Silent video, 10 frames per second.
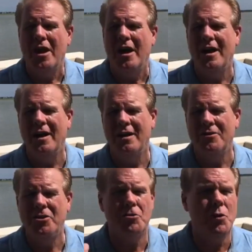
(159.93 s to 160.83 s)
uh,
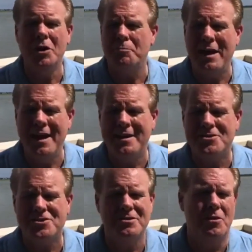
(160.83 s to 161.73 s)
you know, going to
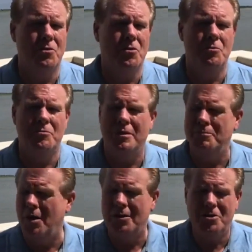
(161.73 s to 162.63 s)
banks or
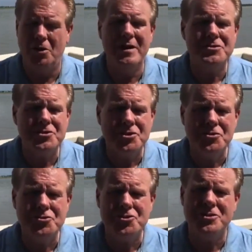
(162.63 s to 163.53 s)
um, uh, you know
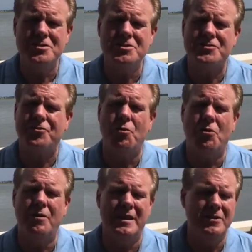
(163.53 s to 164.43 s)
institutions
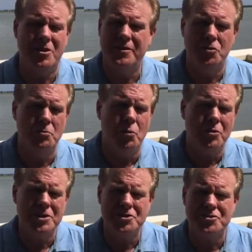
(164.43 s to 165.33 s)
for that you know that do
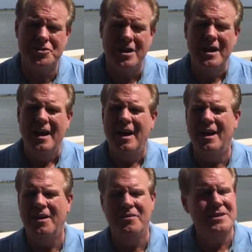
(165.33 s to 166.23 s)
mortgages.
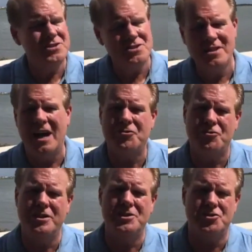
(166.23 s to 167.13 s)
Uh, this is not
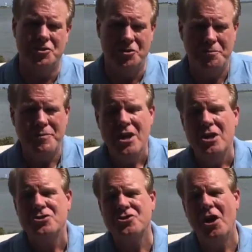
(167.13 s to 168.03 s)
traditional.
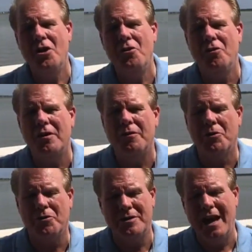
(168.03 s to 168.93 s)
So
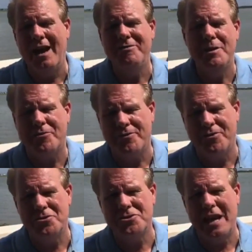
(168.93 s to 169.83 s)
we're going to dive deep for the
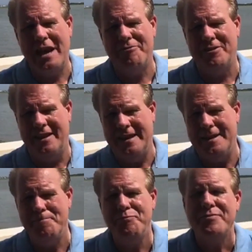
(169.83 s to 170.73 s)
first half of the
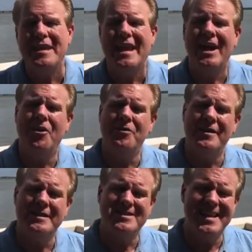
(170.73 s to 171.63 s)
day. On
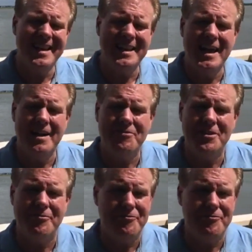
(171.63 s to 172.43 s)
the second half of the